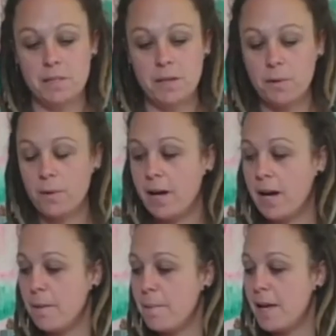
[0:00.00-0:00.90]
though.
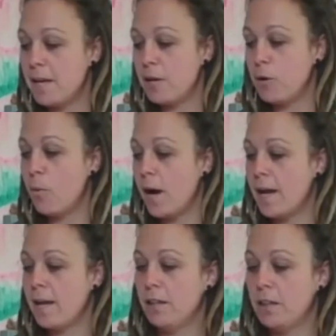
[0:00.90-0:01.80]
I make
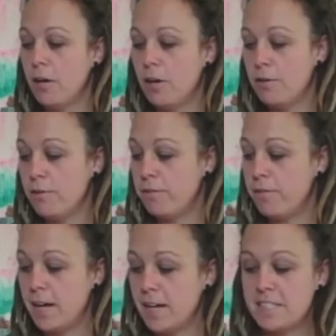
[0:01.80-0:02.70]
quite a lot of
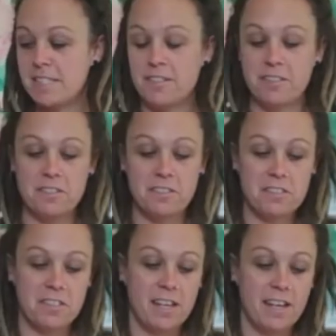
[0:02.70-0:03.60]

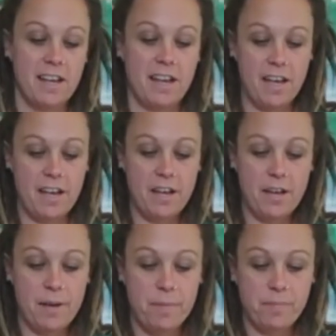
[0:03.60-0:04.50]
accidents
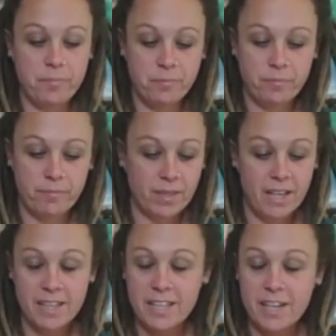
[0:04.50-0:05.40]
and
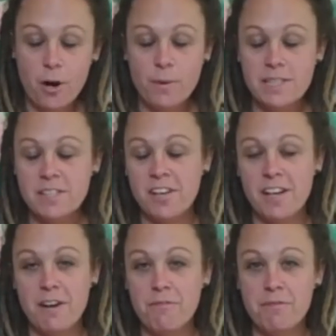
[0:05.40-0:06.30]
they always turn
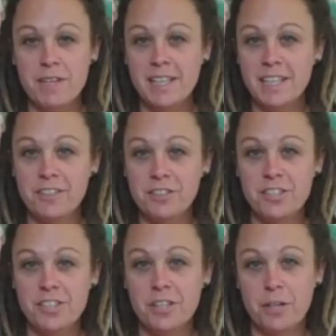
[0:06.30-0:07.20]
out really
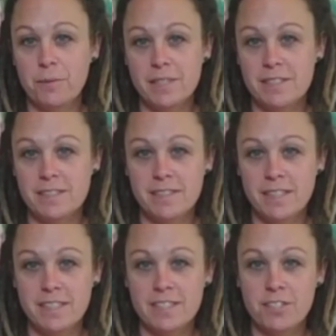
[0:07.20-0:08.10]
good, you know. It's
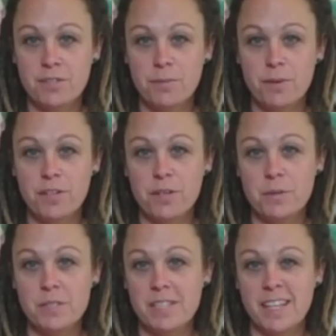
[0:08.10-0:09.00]
just one of
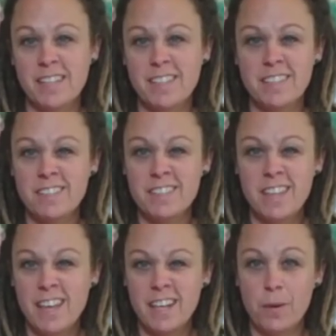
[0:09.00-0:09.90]
those things, just
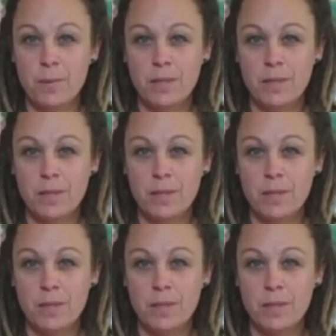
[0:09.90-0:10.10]
let go a